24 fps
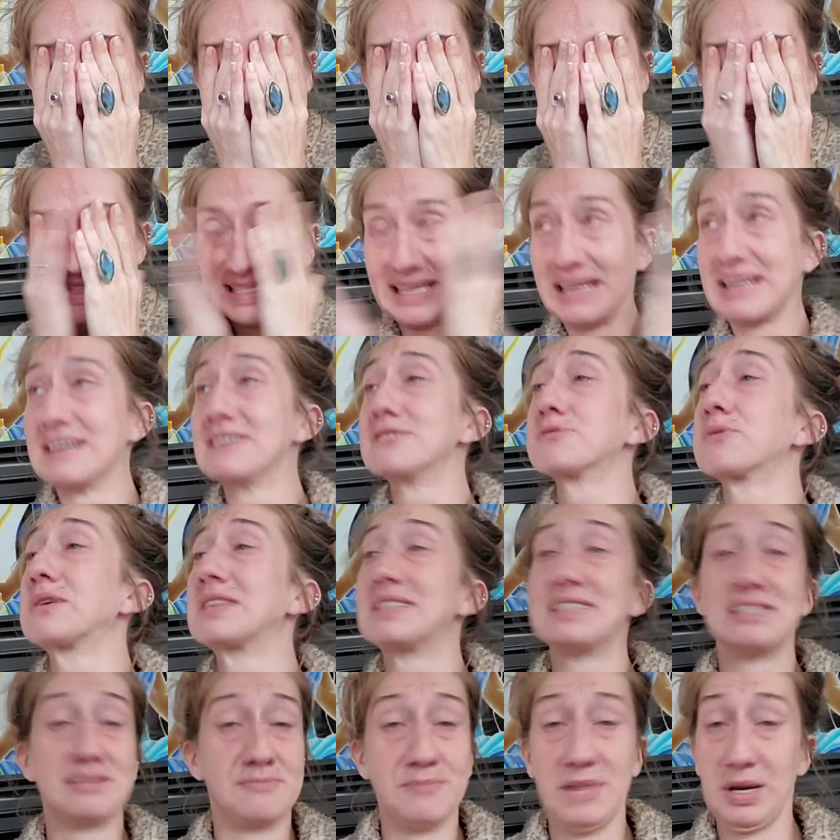It's like I just want
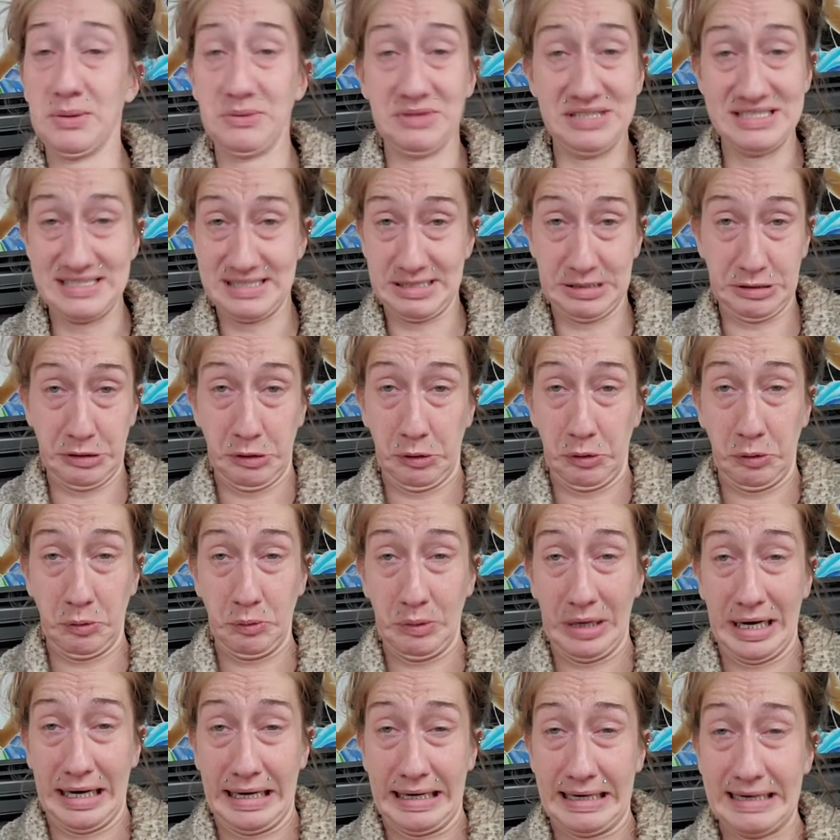these memories to go
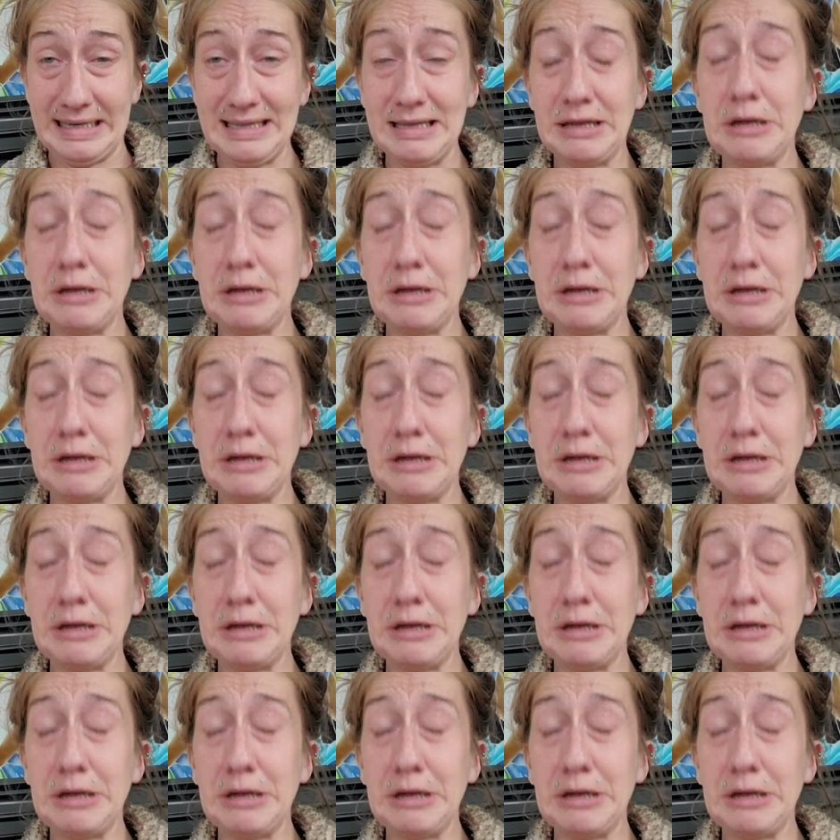away,